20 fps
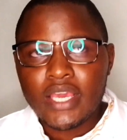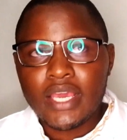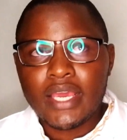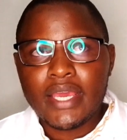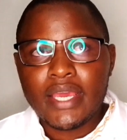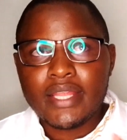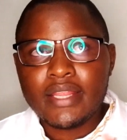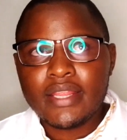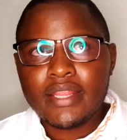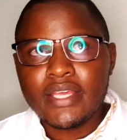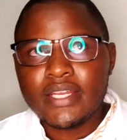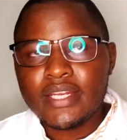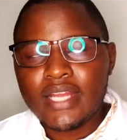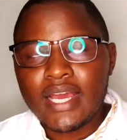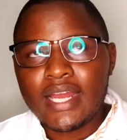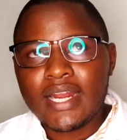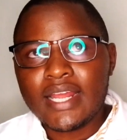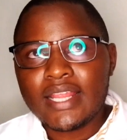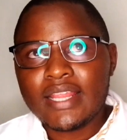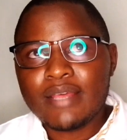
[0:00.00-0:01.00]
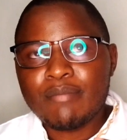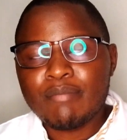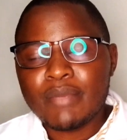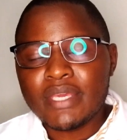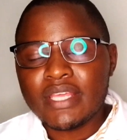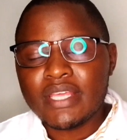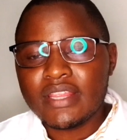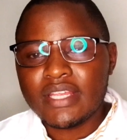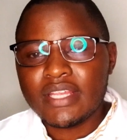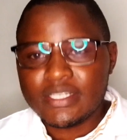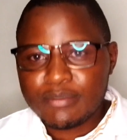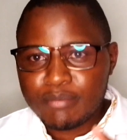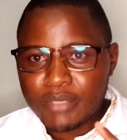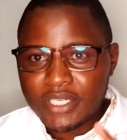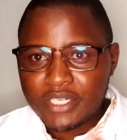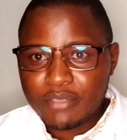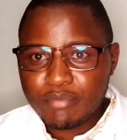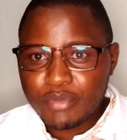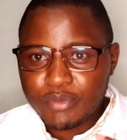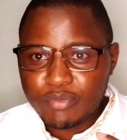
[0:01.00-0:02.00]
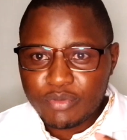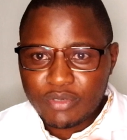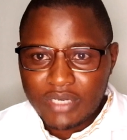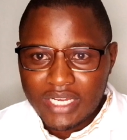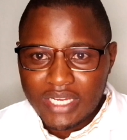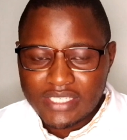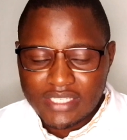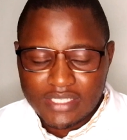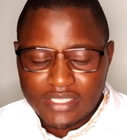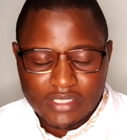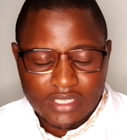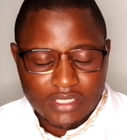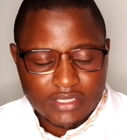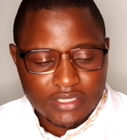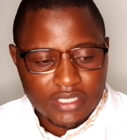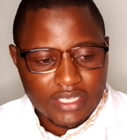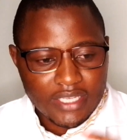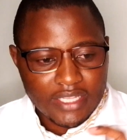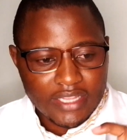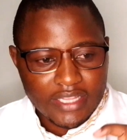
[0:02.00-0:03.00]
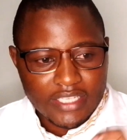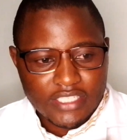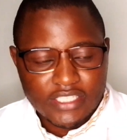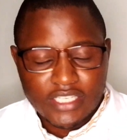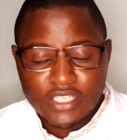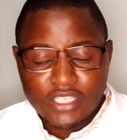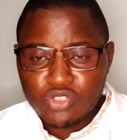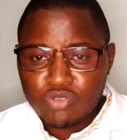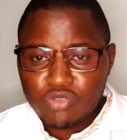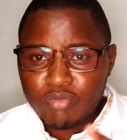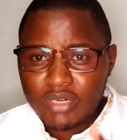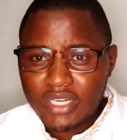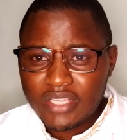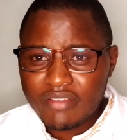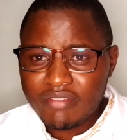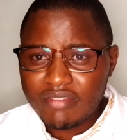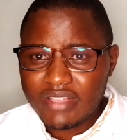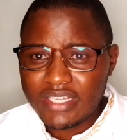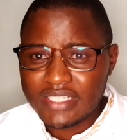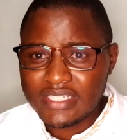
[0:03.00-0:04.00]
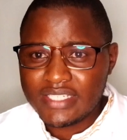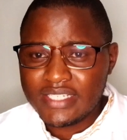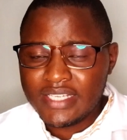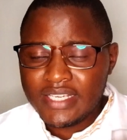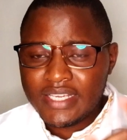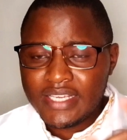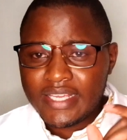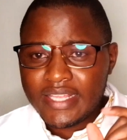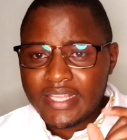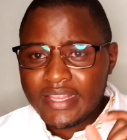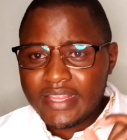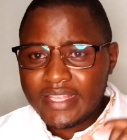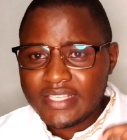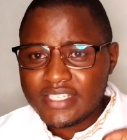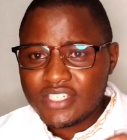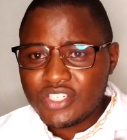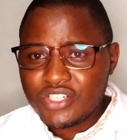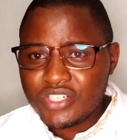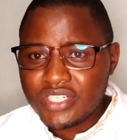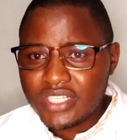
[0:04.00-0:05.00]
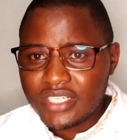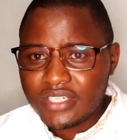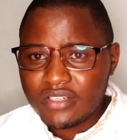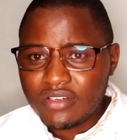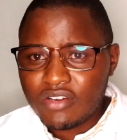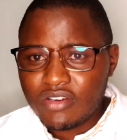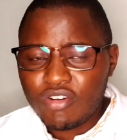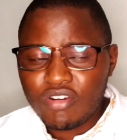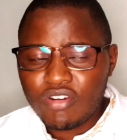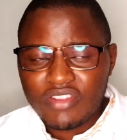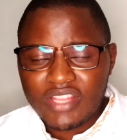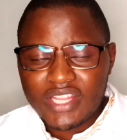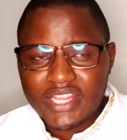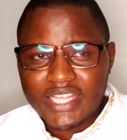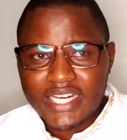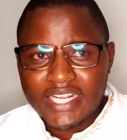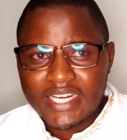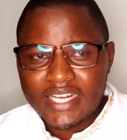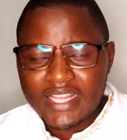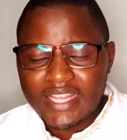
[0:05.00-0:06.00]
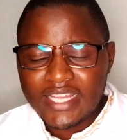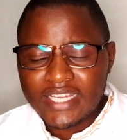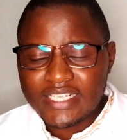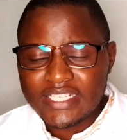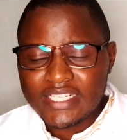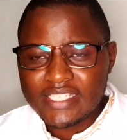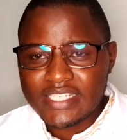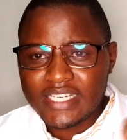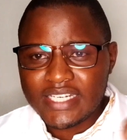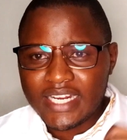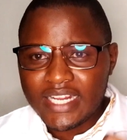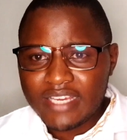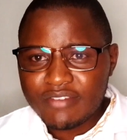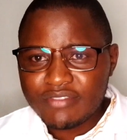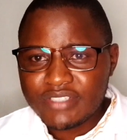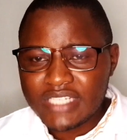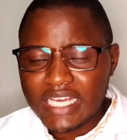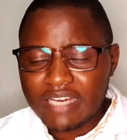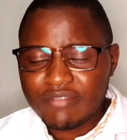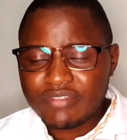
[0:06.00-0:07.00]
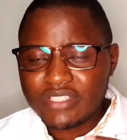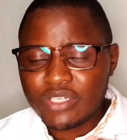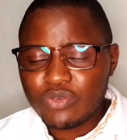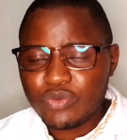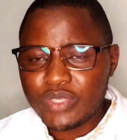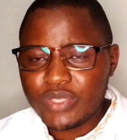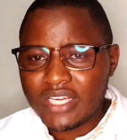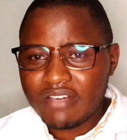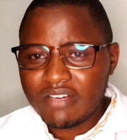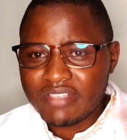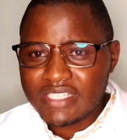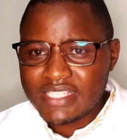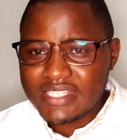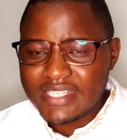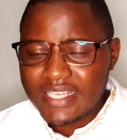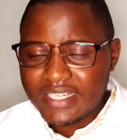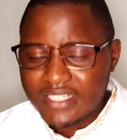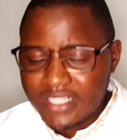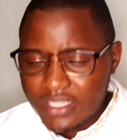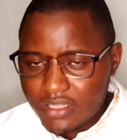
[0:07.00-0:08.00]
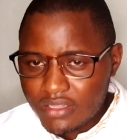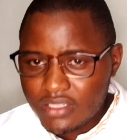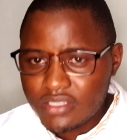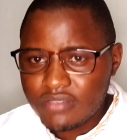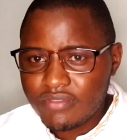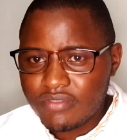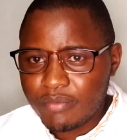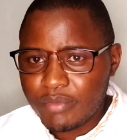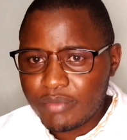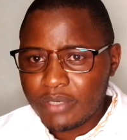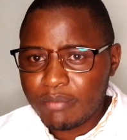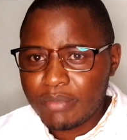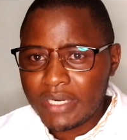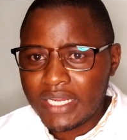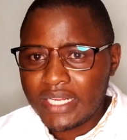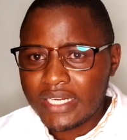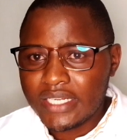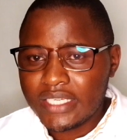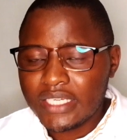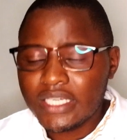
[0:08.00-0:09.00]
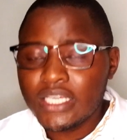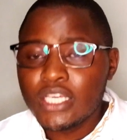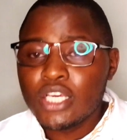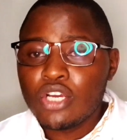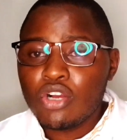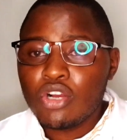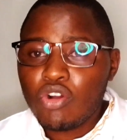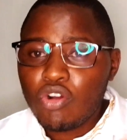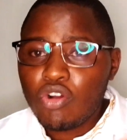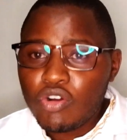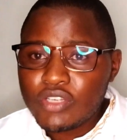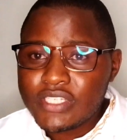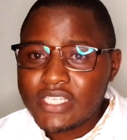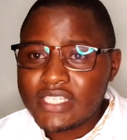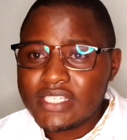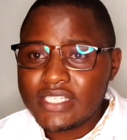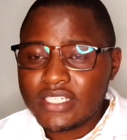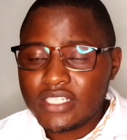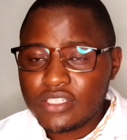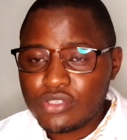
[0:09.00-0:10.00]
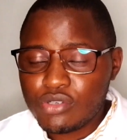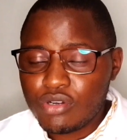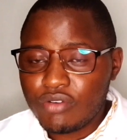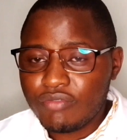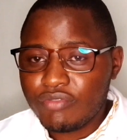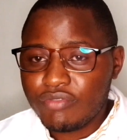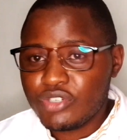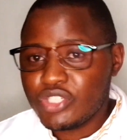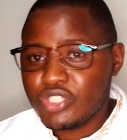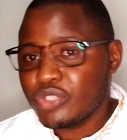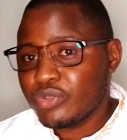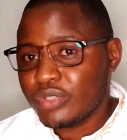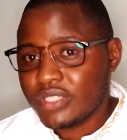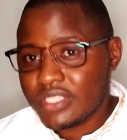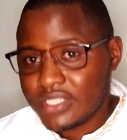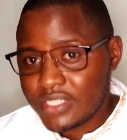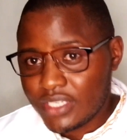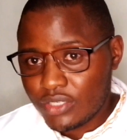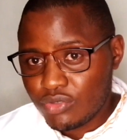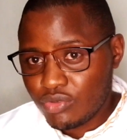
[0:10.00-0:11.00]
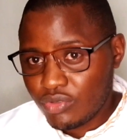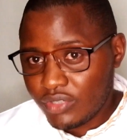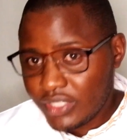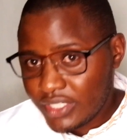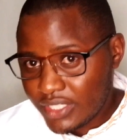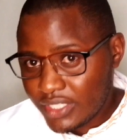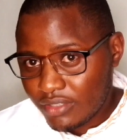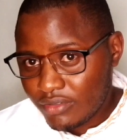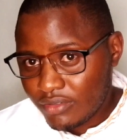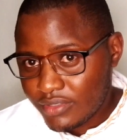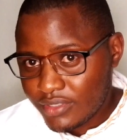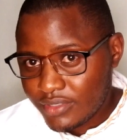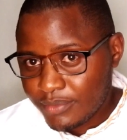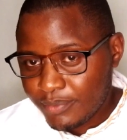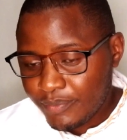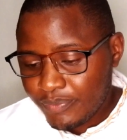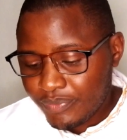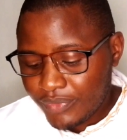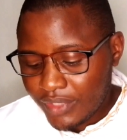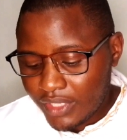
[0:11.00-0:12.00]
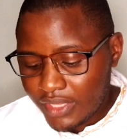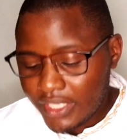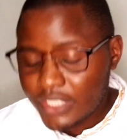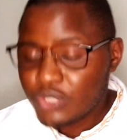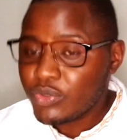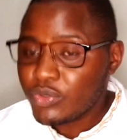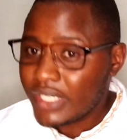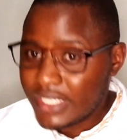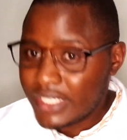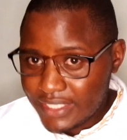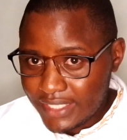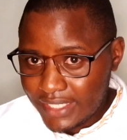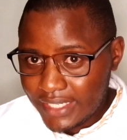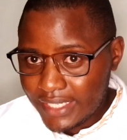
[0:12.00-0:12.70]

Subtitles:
And then another myth that many people has is that they tend to believe that the string or the thread that is left after we have inserted this family planning causes discomfort during sexual intercourse. That one is a